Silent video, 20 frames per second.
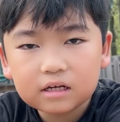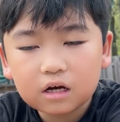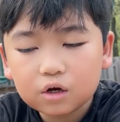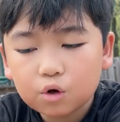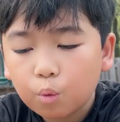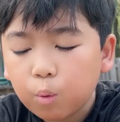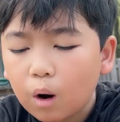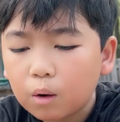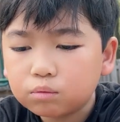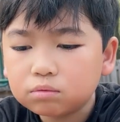A
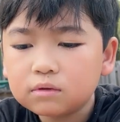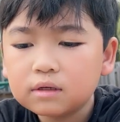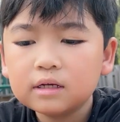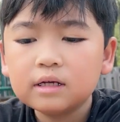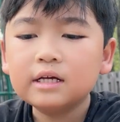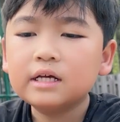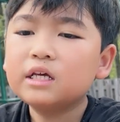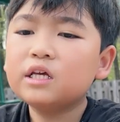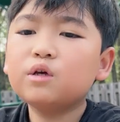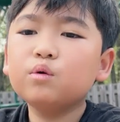quote.
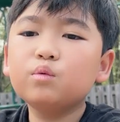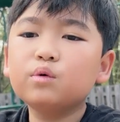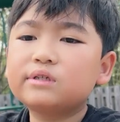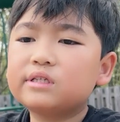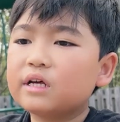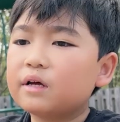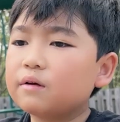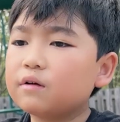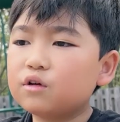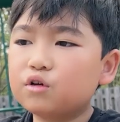He
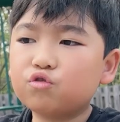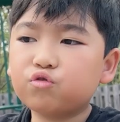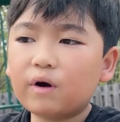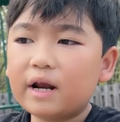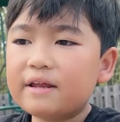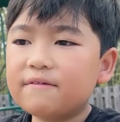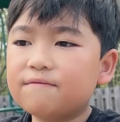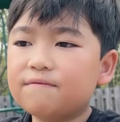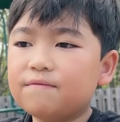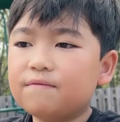was
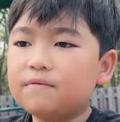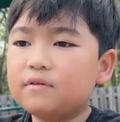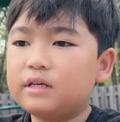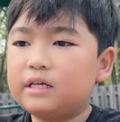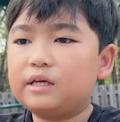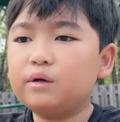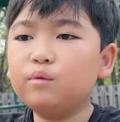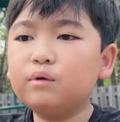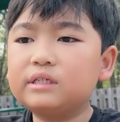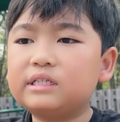
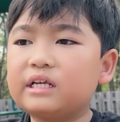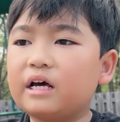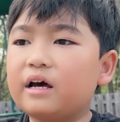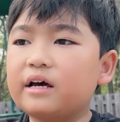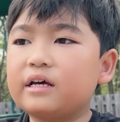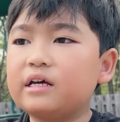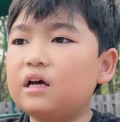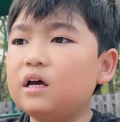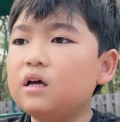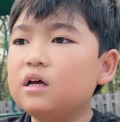
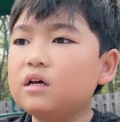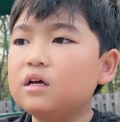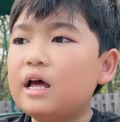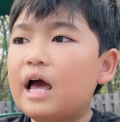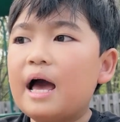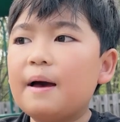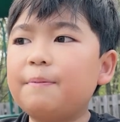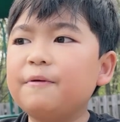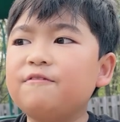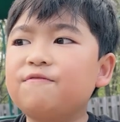a
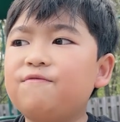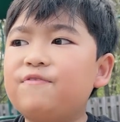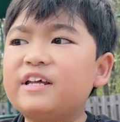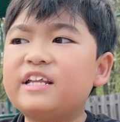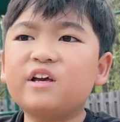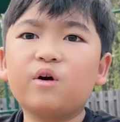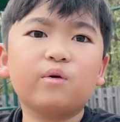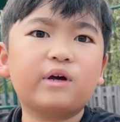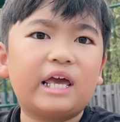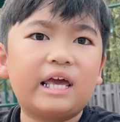avid
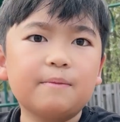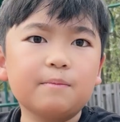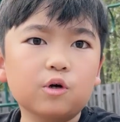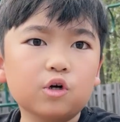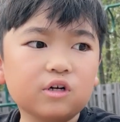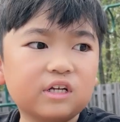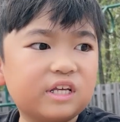video gamer.